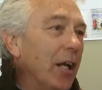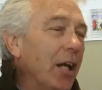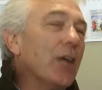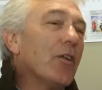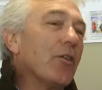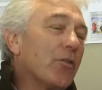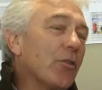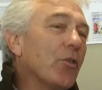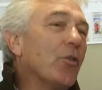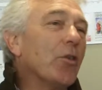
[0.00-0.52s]

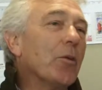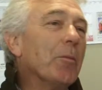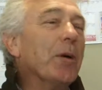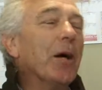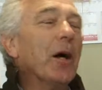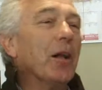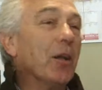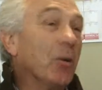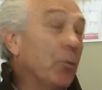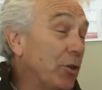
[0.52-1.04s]
through the
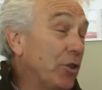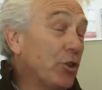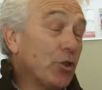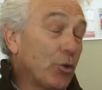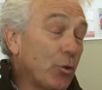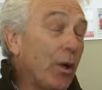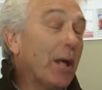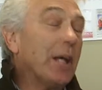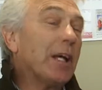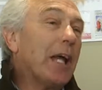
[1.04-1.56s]
burner, which is
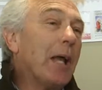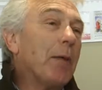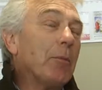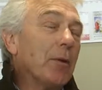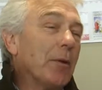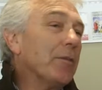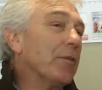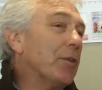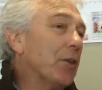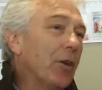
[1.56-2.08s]
quite
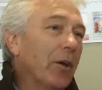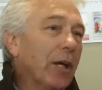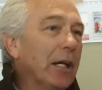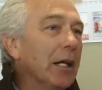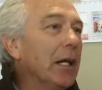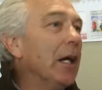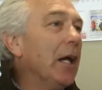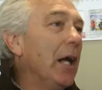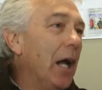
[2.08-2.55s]
capable of doing